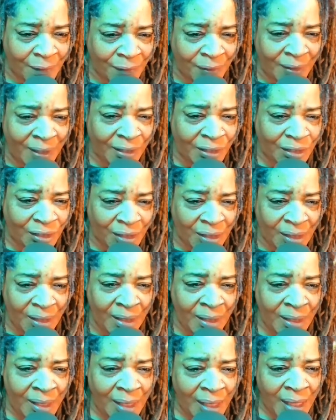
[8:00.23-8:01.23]
that
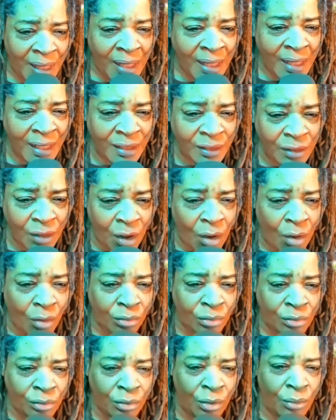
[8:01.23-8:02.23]
she is
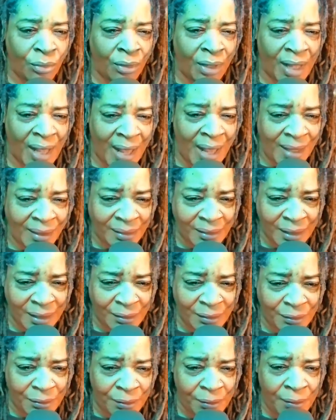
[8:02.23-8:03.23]
also the
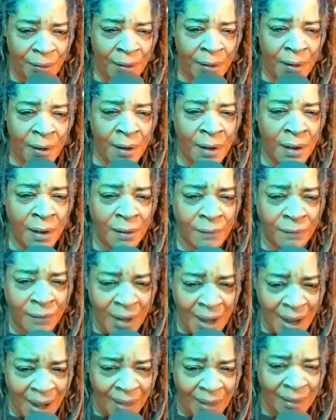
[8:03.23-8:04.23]
ancestor of
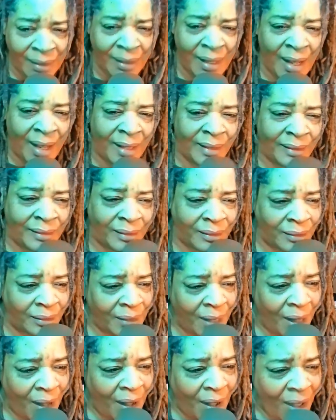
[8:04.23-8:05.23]
colonizers
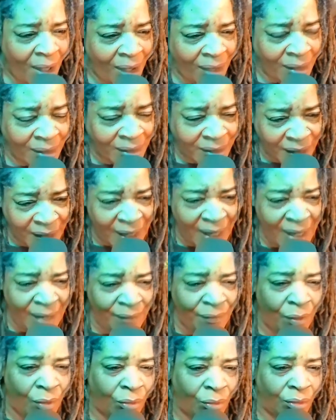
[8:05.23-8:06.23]
and slave
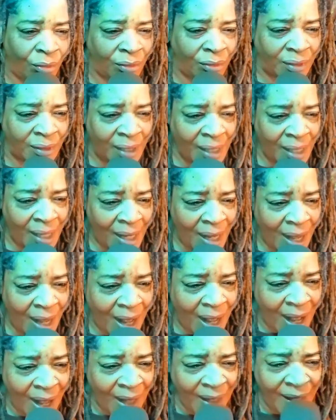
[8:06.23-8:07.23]
owners.
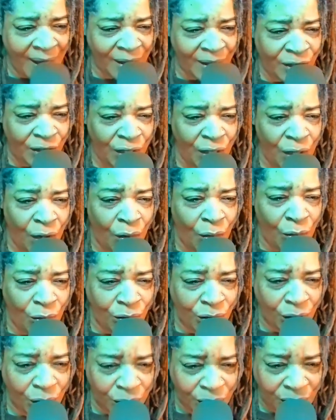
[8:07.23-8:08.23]
I guess she
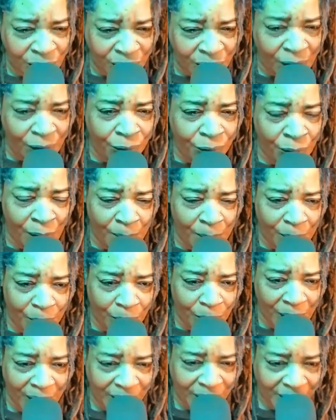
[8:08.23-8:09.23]
owes herself
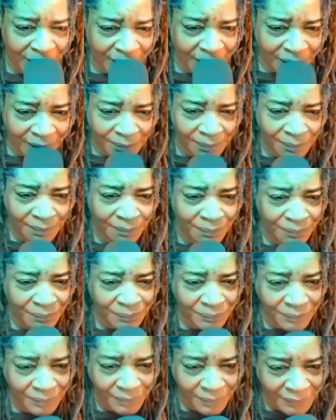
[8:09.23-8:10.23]
reparations.
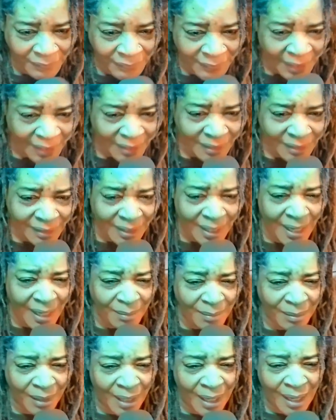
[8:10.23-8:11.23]
This
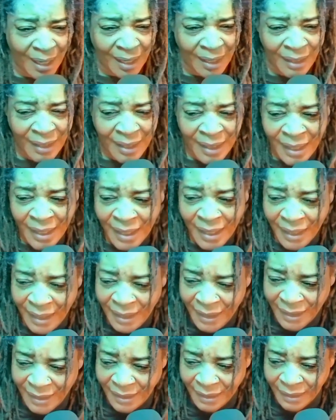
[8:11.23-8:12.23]
timeline
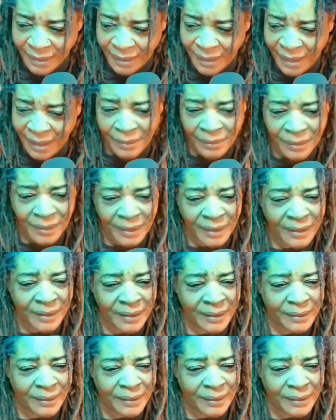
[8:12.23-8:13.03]
is hilarious.